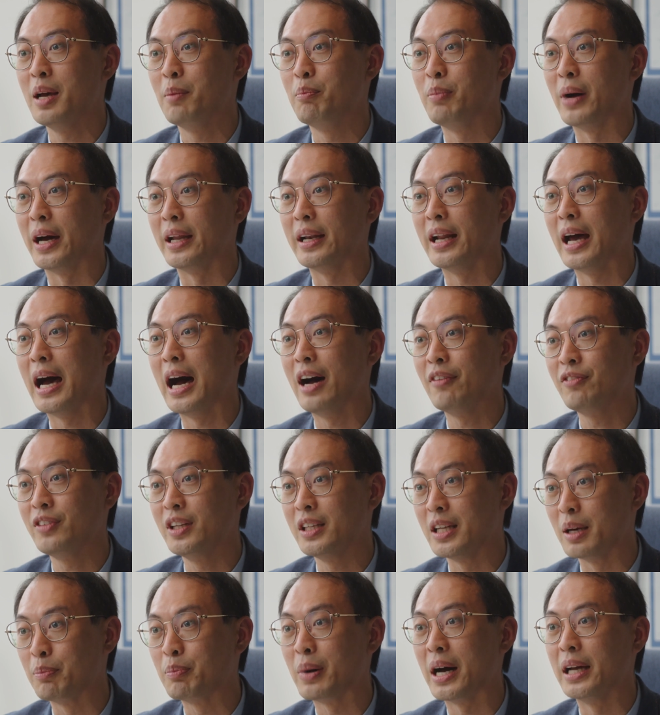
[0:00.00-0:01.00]
but after
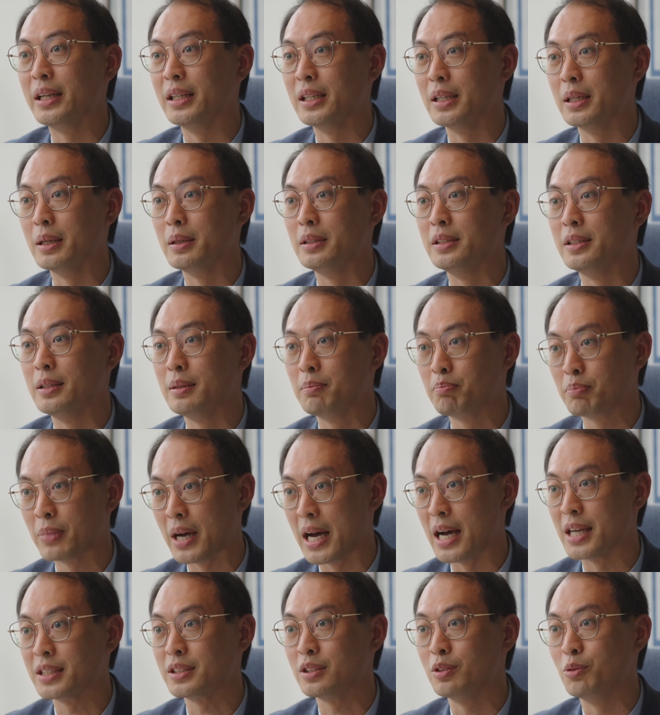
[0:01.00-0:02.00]
their partner
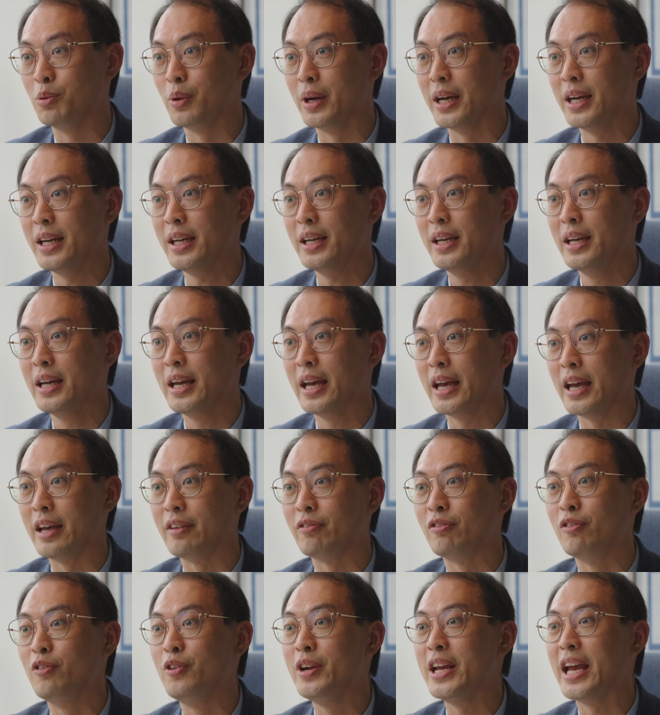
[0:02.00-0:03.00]
passed away,
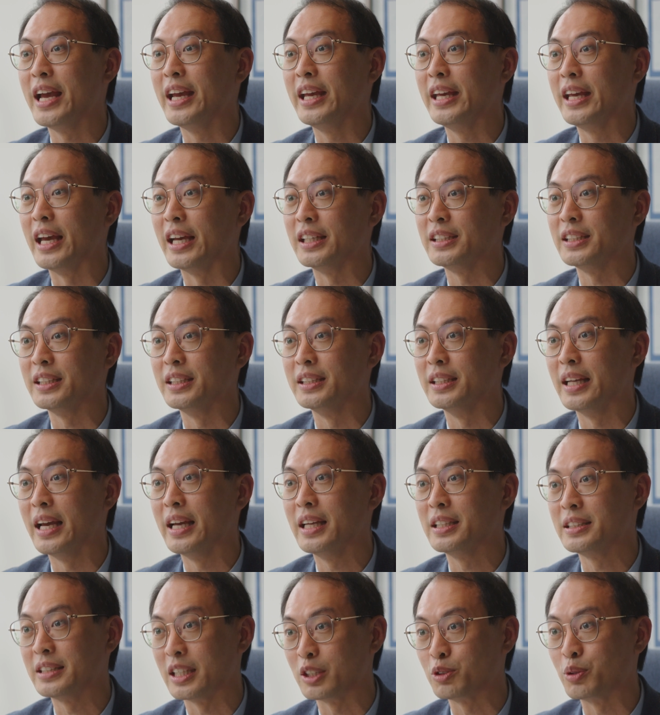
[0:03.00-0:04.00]
have re-engaged in
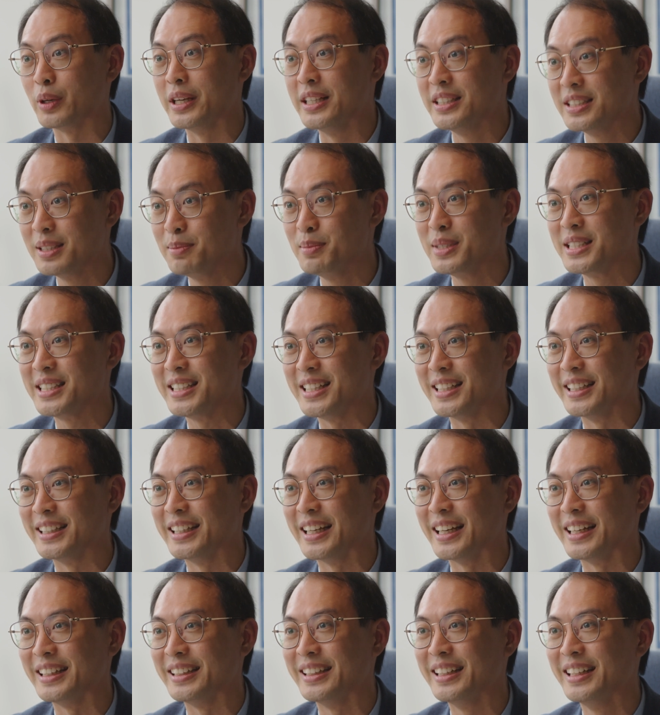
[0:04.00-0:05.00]
sexual intimacy
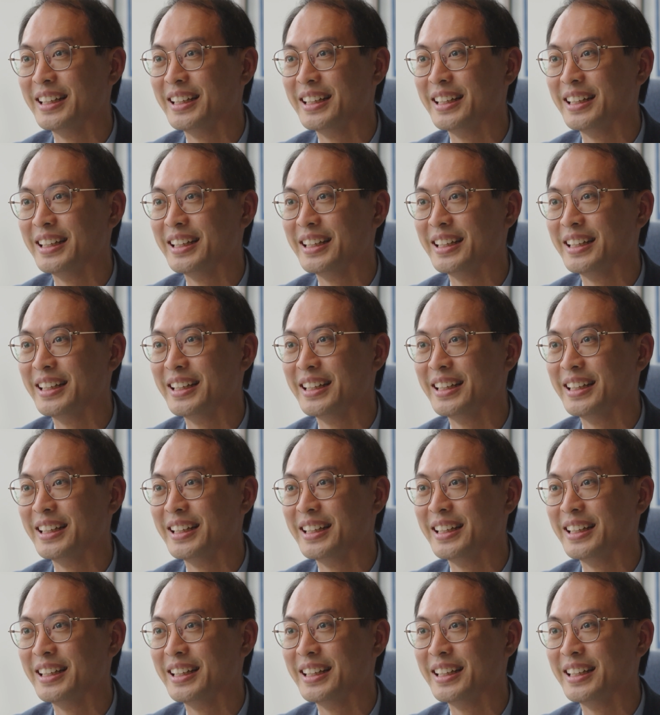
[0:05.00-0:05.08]
again.